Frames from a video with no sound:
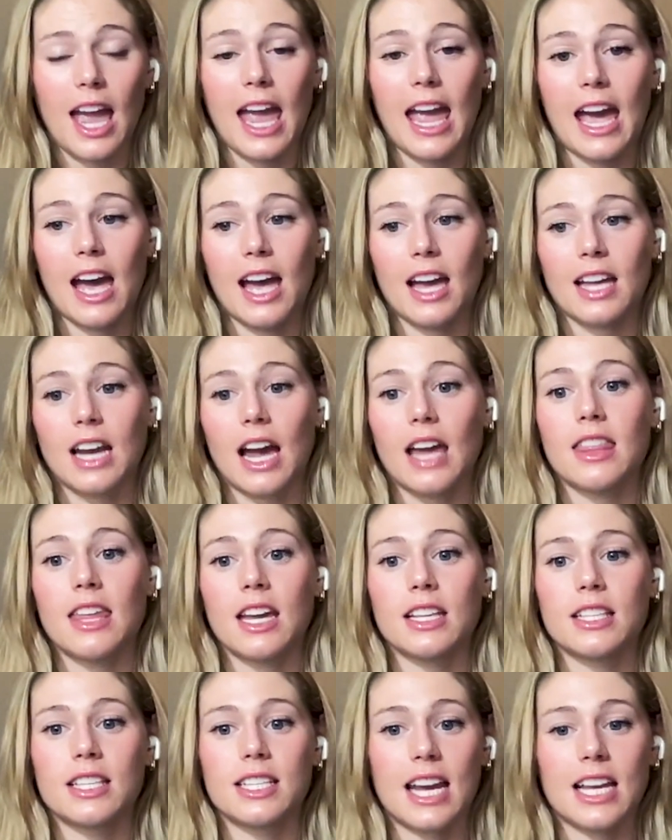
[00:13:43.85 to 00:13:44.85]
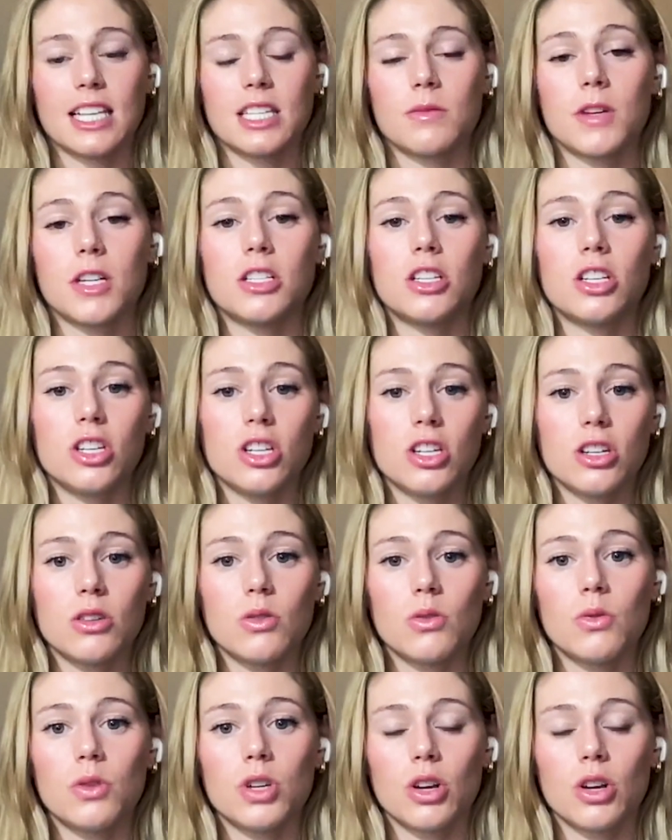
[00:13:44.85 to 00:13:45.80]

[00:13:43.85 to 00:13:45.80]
And I think it's a testament to you.